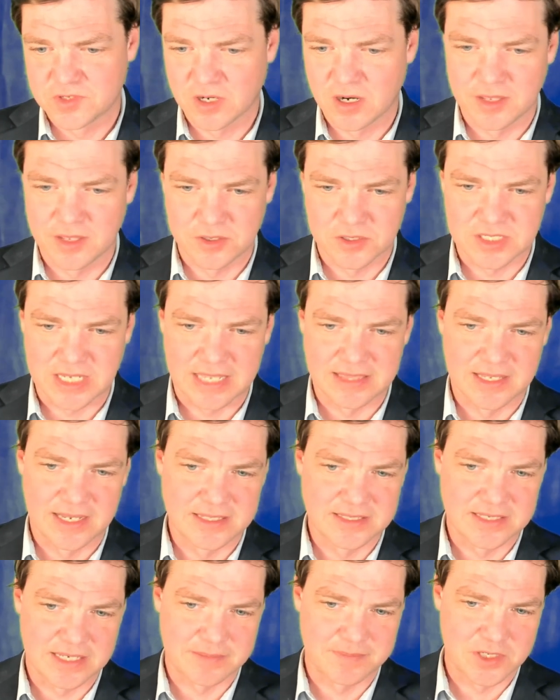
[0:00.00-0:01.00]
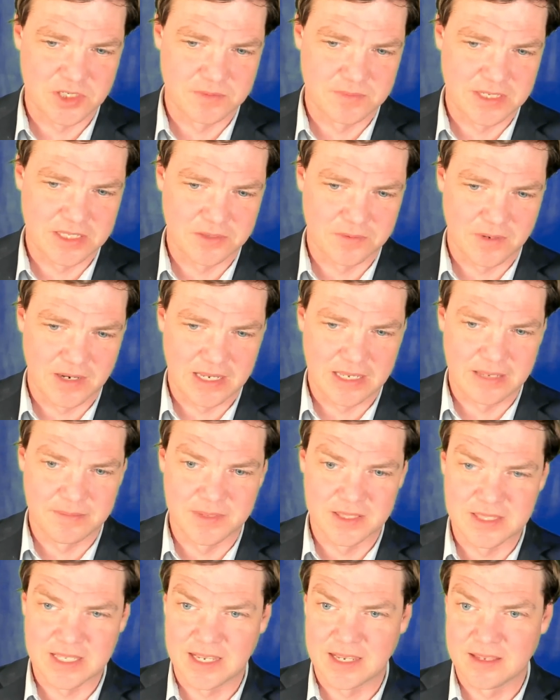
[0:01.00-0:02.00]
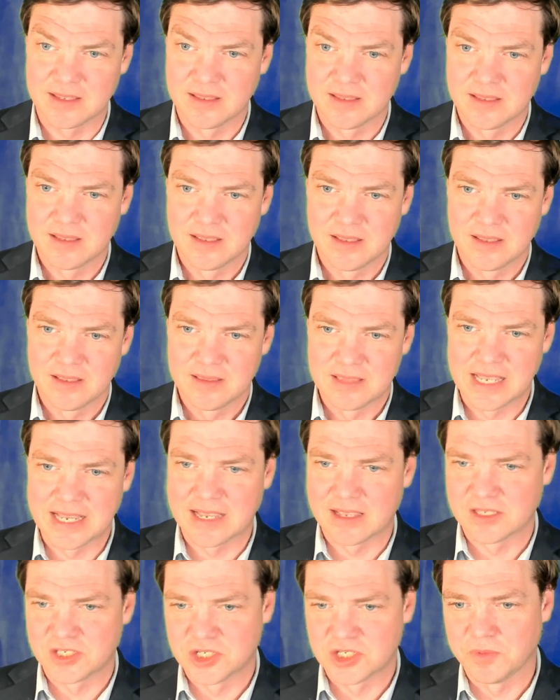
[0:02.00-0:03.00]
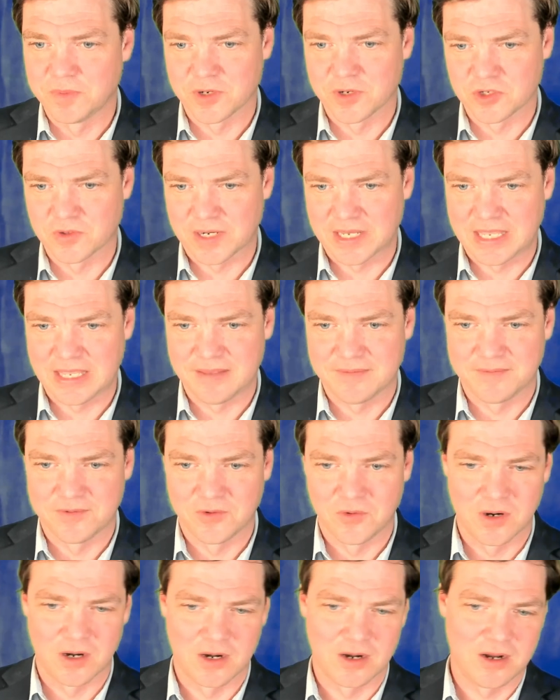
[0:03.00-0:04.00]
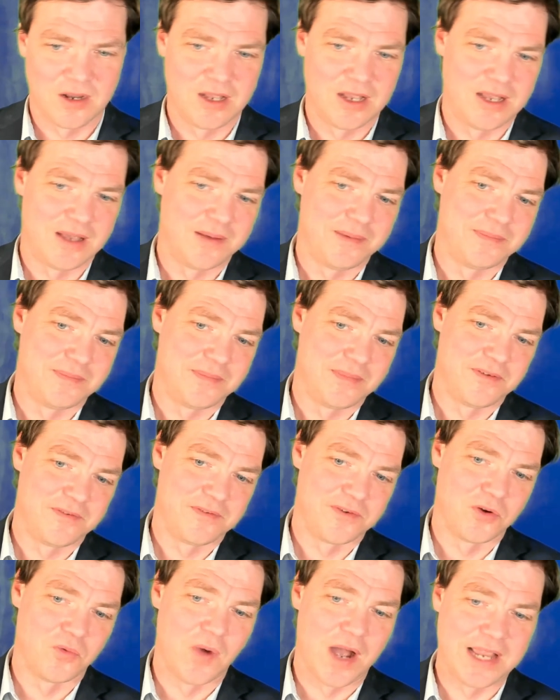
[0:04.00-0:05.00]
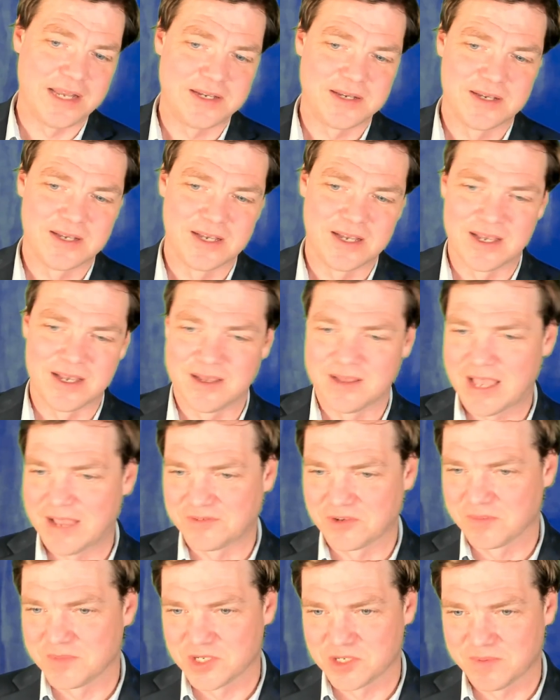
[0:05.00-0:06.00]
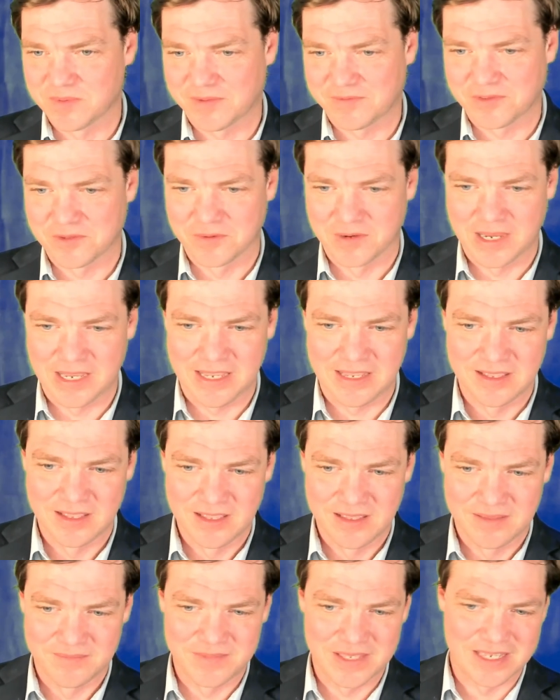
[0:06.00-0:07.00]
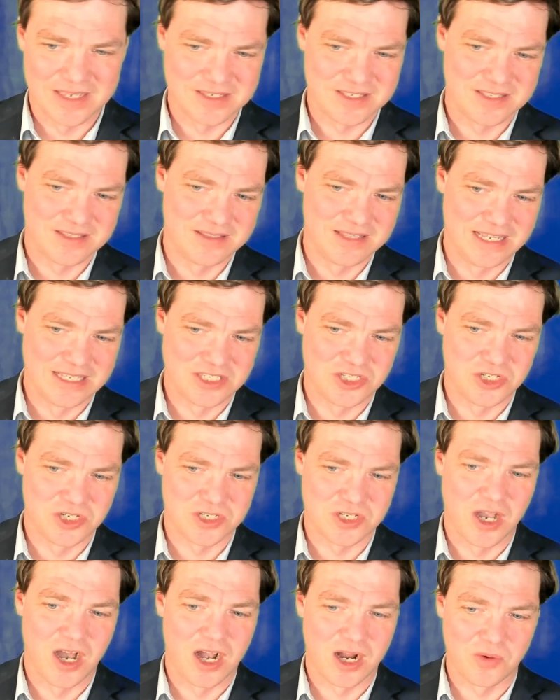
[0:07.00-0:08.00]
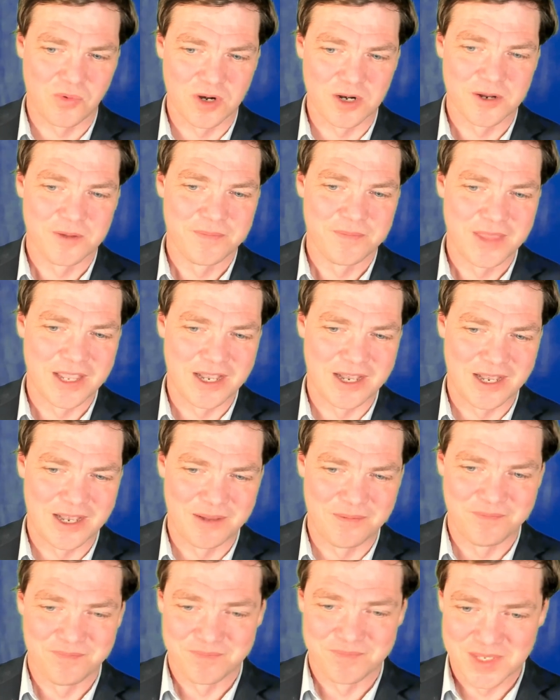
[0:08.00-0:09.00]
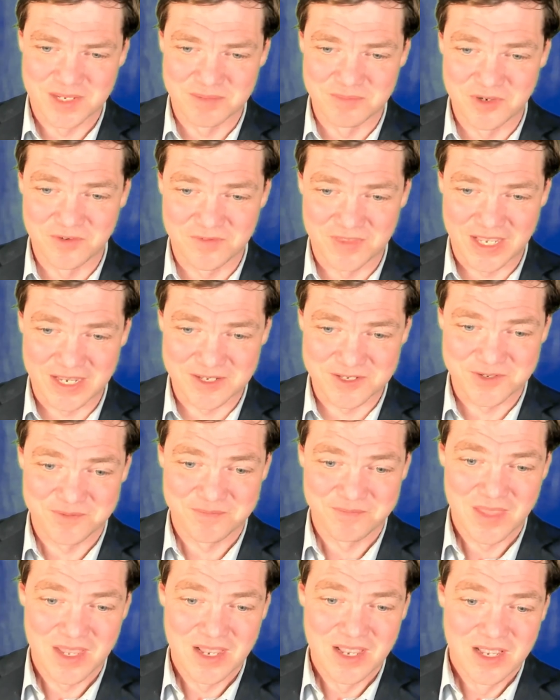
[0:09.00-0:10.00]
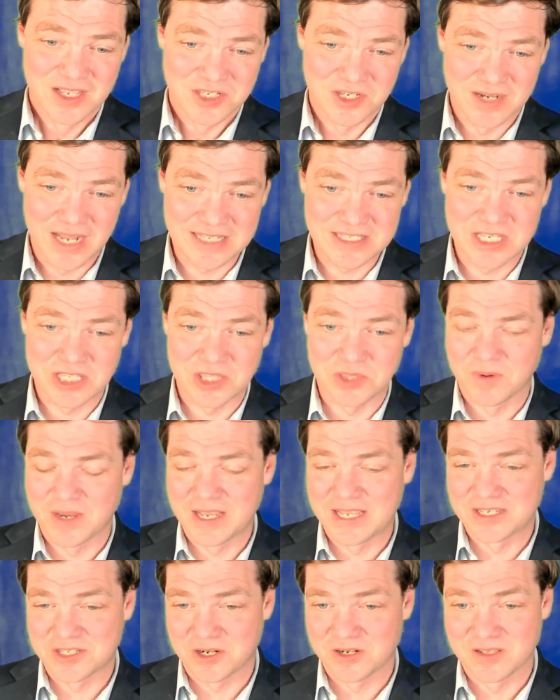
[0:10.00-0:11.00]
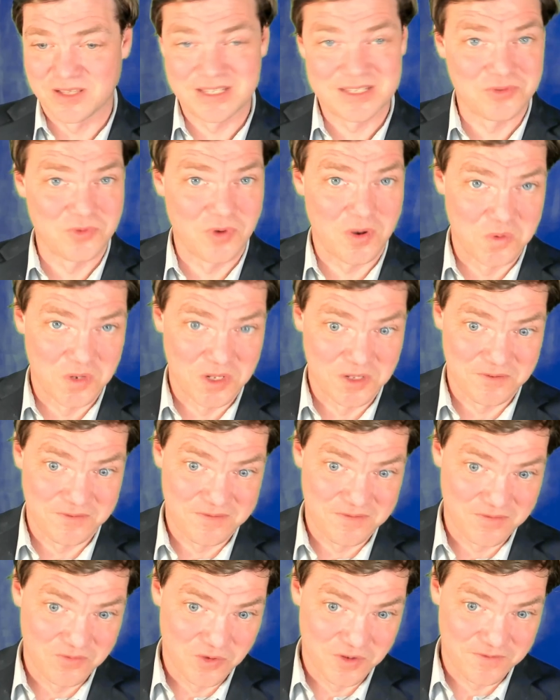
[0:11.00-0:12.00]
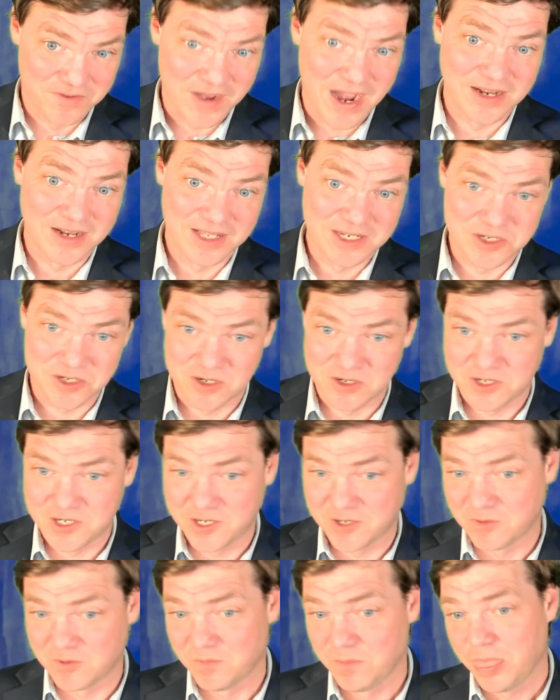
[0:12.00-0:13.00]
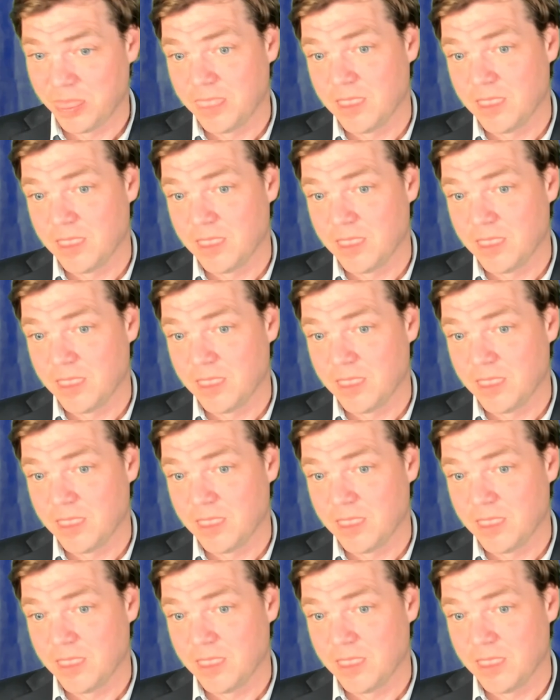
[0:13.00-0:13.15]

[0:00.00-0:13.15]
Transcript: There are other sidelines like bishop d3, but they get super tricky for white after bishop f3 because it's just awkward to move things. So knight c3 is what we'll finally turn to.